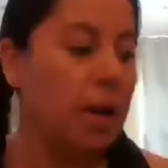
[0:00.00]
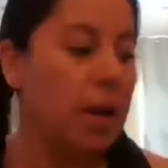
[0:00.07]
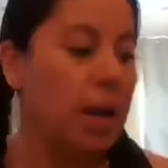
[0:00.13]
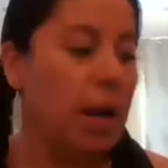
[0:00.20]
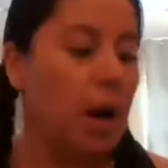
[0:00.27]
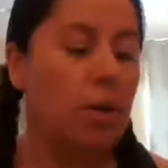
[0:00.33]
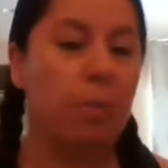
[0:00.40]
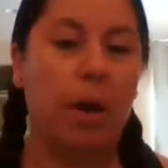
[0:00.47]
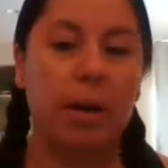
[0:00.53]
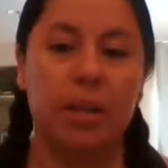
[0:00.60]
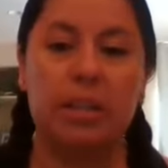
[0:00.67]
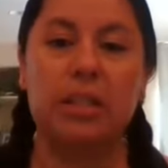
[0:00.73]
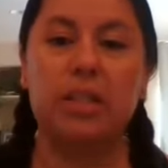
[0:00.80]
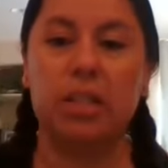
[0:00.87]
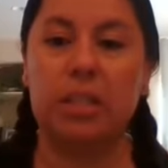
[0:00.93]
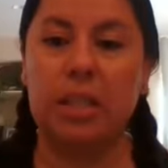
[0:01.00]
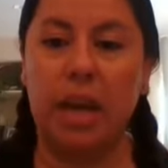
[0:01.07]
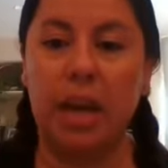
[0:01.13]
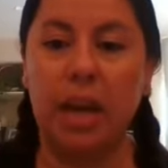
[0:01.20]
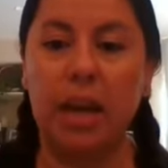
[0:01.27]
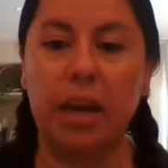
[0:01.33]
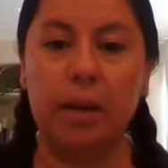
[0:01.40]
our bodies just
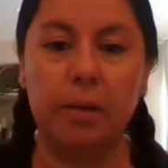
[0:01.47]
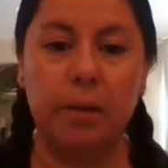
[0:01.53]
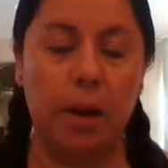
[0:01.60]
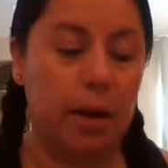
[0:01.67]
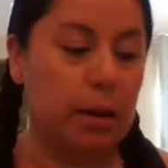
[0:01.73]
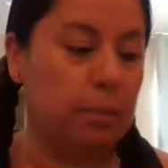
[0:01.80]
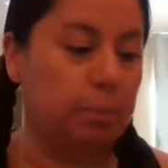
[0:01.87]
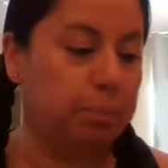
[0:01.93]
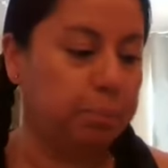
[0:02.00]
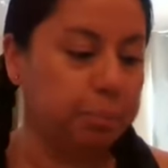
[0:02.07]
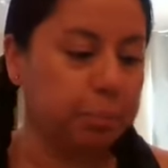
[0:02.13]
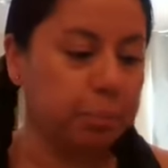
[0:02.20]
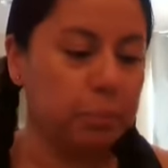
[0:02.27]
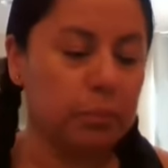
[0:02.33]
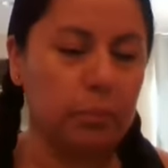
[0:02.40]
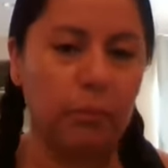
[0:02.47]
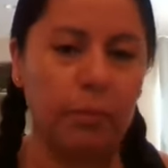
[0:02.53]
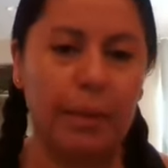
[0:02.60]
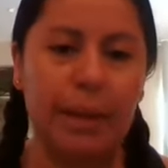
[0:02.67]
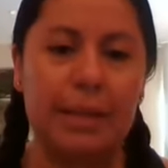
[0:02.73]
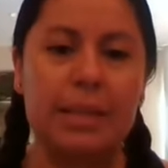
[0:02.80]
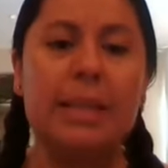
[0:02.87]
can't
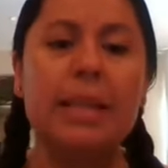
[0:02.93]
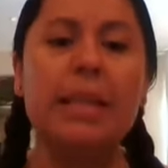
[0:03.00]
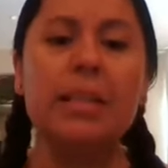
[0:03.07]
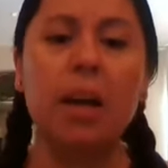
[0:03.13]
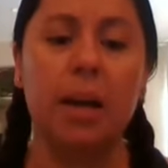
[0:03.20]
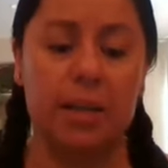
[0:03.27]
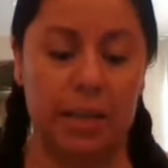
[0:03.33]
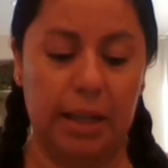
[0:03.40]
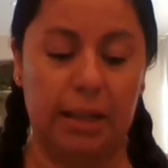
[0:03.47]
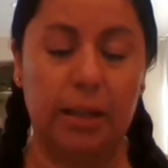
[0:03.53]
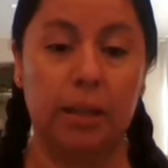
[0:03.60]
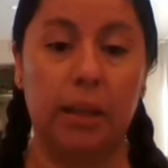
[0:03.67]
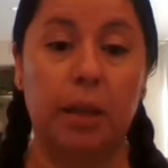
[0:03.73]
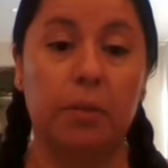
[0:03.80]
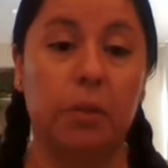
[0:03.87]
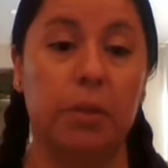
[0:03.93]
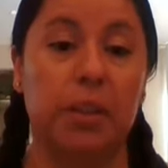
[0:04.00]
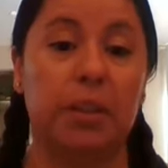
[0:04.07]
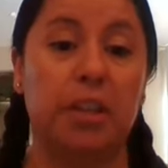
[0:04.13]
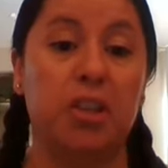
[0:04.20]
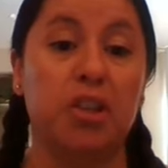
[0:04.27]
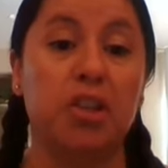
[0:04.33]
detox at the level that
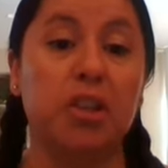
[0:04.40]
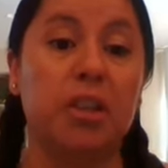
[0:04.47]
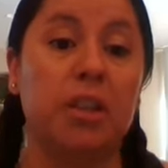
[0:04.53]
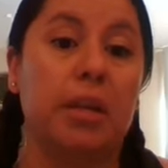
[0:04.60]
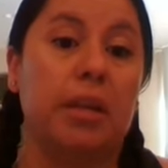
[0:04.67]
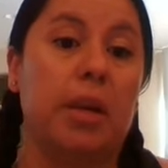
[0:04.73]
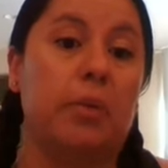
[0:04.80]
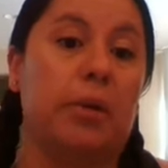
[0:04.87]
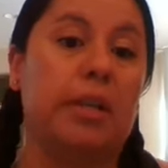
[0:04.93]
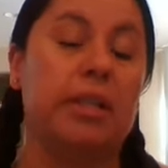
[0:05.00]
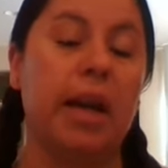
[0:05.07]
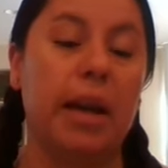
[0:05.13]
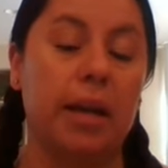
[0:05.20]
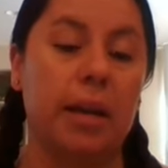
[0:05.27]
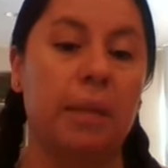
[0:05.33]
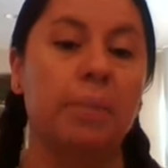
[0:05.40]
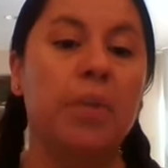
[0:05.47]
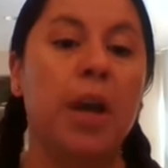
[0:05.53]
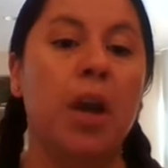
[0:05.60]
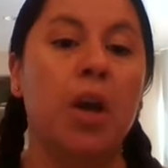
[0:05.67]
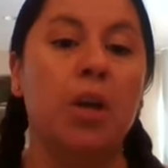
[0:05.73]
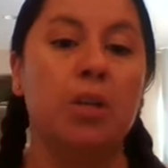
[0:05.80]
they should, and then they retain it.
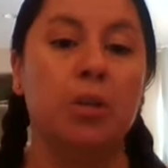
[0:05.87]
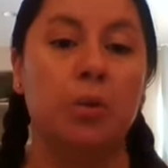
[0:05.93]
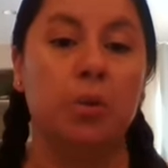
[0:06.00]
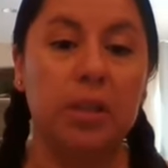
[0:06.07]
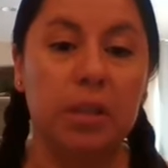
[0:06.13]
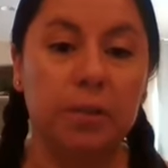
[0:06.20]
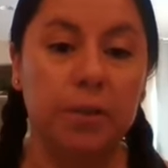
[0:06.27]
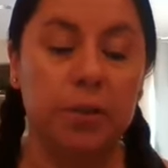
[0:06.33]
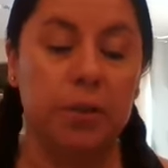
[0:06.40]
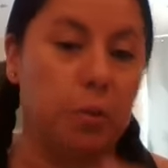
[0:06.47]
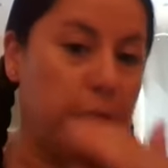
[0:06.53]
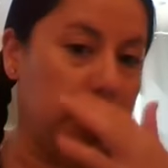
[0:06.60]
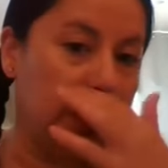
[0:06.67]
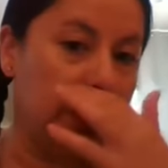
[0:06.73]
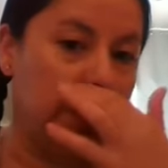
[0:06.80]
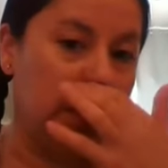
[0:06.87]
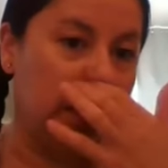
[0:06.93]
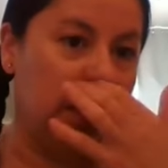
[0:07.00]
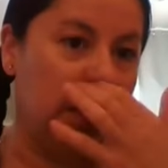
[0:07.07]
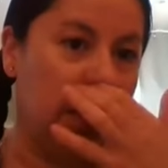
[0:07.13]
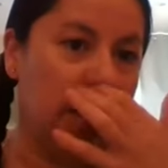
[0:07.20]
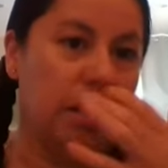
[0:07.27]
So this first recipe
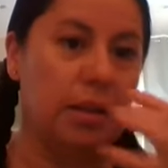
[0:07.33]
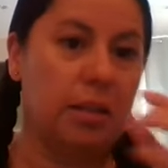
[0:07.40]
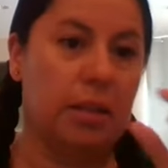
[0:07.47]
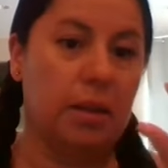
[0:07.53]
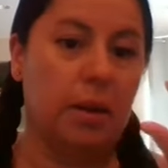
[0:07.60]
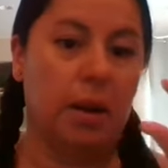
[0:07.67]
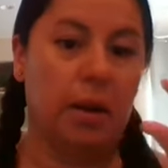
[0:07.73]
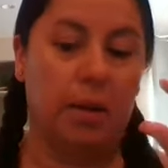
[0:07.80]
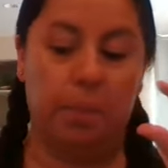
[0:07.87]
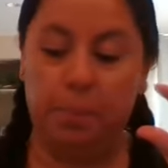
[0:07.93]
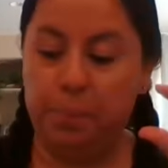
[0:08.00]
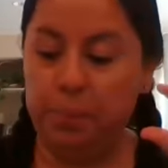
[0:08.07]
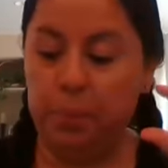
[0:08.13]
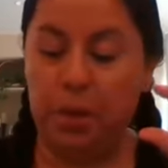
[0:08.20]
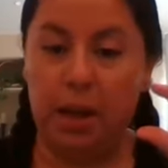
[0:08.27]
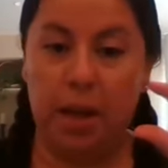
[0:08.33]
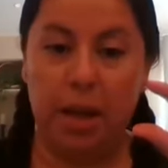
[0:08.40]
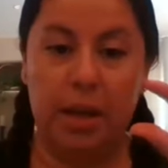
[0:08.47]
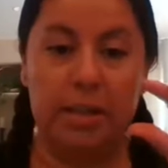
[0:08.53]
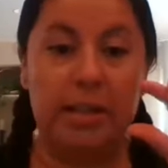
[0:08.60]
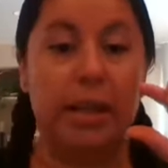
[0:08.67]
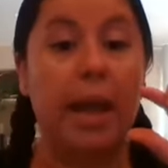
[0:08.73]
is
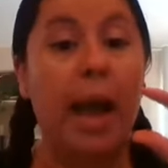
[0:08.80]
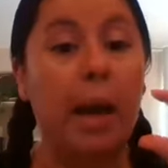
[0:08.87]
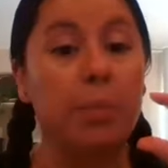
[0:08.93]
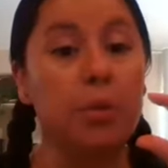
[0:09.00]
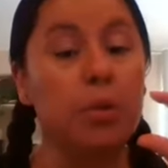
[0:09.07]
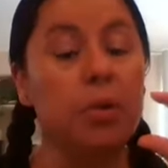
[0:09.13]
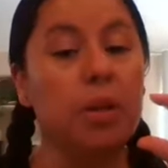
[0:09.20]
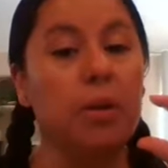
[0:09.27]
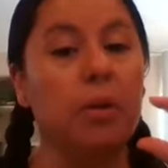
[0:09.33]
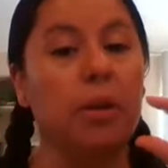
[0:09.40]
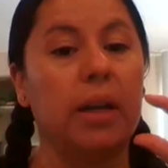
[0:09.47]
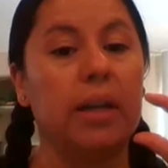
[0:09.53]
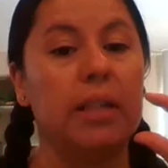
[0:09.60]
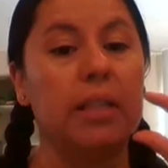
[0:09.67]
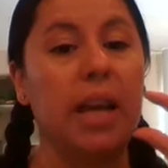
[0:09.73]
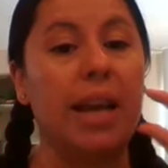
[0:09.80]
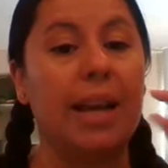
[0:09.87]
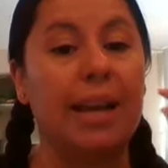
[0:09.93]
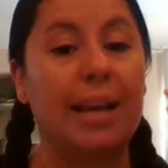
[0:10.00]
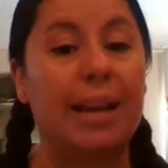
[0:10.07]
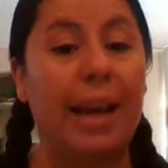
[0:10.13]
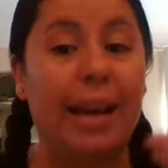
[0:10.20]
it's a capsule that you're going to take
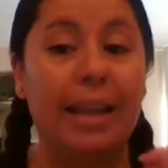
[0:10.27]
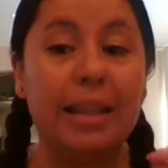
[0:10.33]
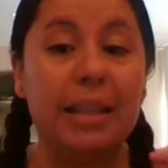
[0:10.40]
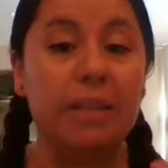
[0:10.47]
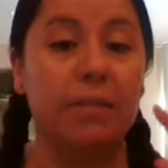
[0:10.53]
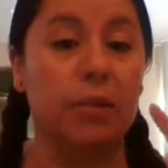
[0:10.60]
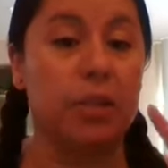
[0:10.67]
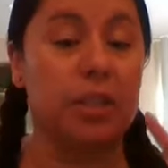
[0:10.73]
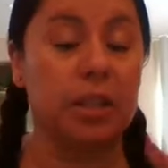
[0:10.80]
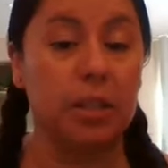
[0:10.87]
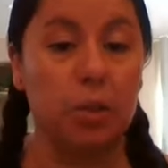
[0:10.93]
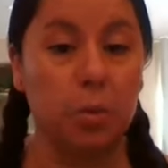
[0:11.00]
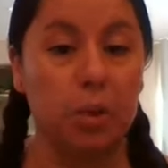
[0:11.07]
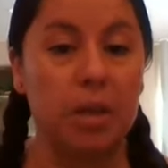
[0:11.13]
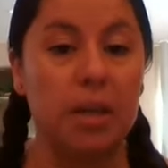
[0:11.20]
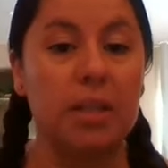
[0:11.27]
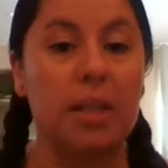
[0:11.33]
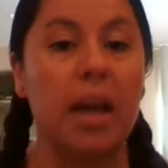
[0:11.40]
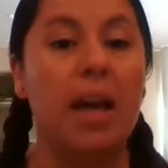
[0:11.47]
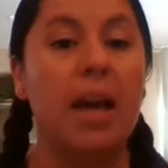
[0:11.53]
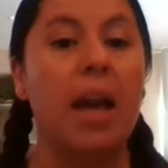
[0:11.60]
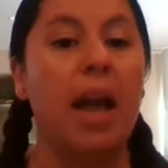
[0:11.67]
nightly for 6 weeks,
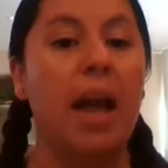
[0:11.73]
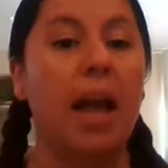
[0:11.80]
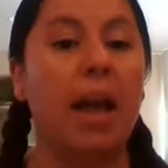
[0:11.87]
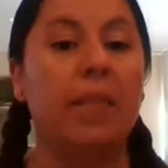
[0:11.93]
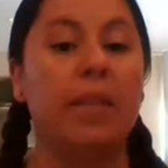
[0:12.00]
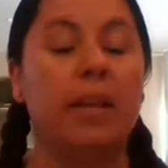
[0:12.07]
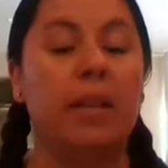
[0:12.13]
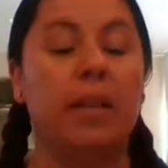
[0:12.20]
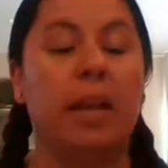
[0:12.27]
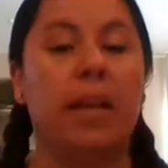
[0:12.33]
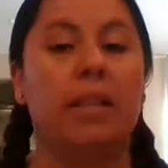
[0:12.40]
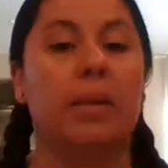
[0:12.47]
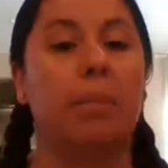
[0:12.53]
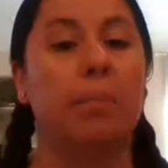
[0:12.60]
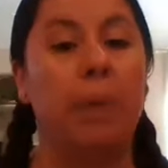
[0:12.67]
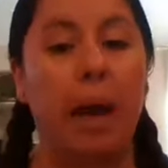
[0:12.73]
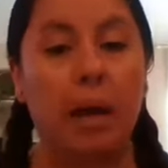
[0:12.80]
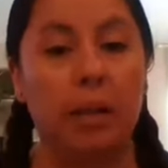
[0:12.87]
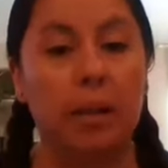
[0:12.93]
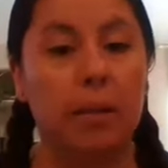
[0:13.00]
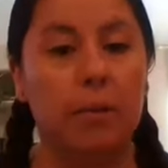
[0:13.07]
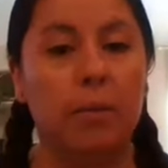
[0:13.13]
and then it's a
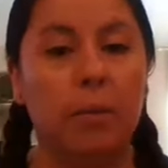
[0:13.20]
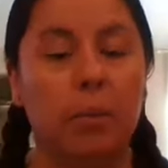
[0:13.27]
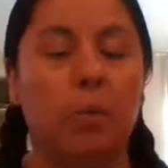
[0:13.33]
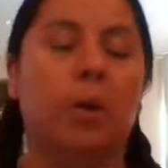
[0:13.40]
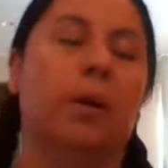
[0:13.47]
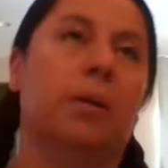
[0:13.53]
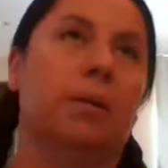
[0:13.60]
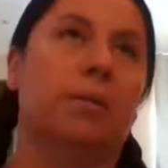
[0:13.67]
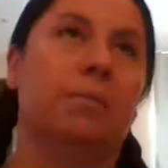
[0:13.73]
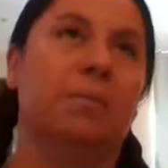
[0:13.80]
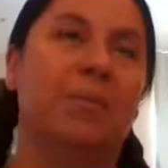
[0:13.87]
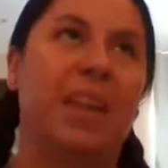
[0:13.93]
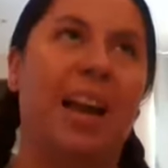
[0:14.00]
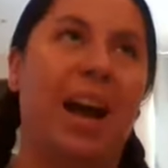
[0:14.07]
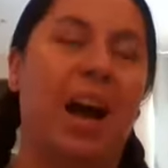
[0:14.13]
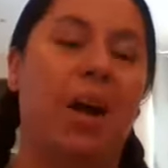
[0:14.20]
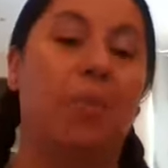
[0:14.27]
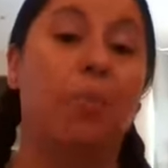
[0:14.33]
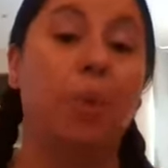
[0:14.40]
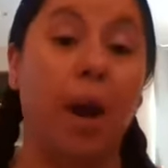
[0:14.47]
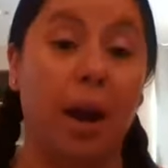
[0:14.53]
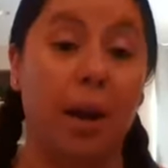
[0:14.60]
valley, well, a
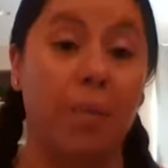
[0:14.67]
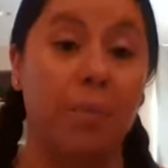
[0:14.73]
rub,